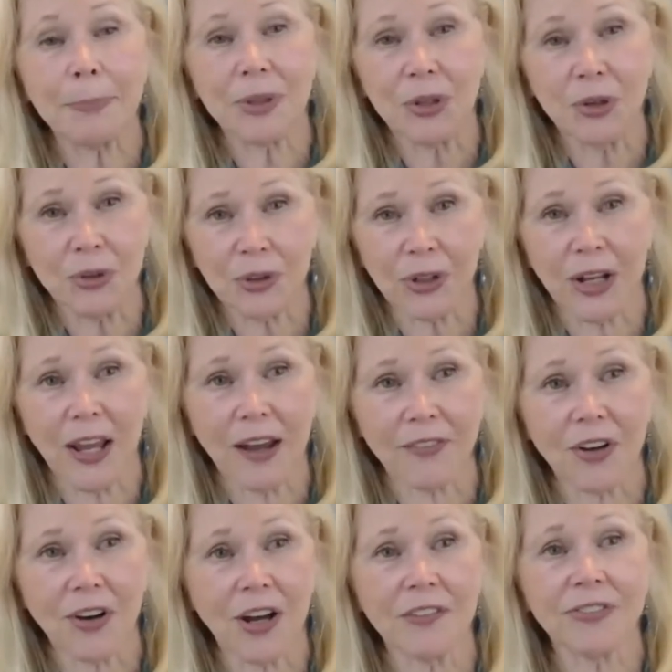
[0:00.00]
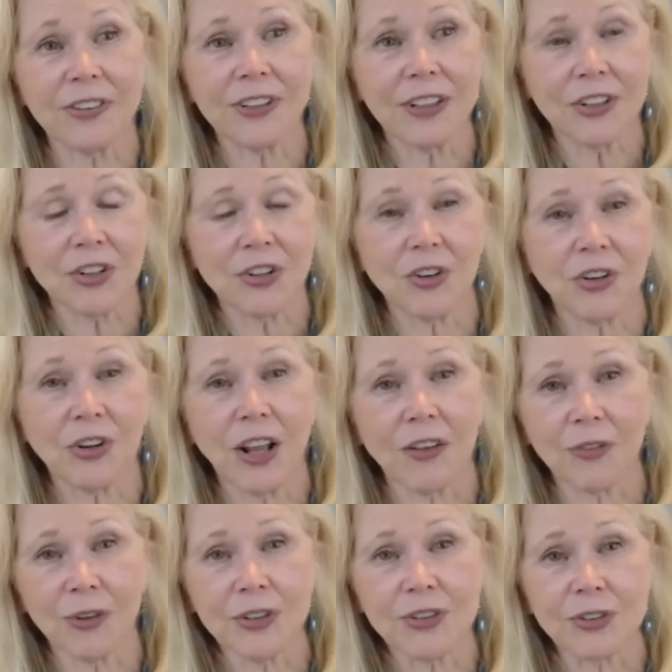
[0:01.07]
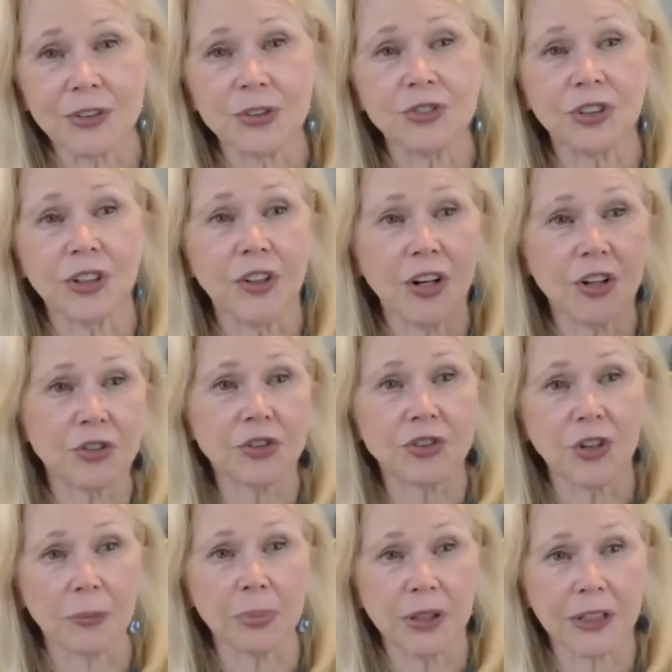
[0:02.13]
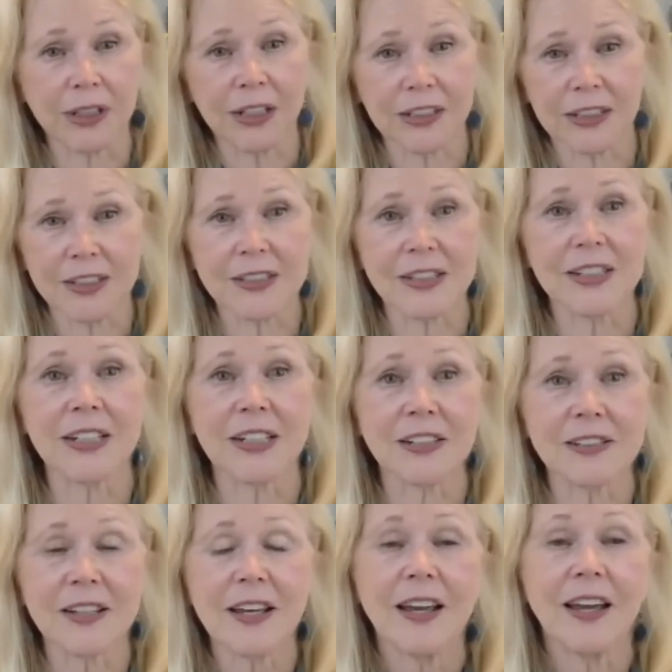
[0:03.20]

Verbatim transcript: you know you're going to have the conflict, you know you're going to have the resolution, and then you just start plugging in scenes.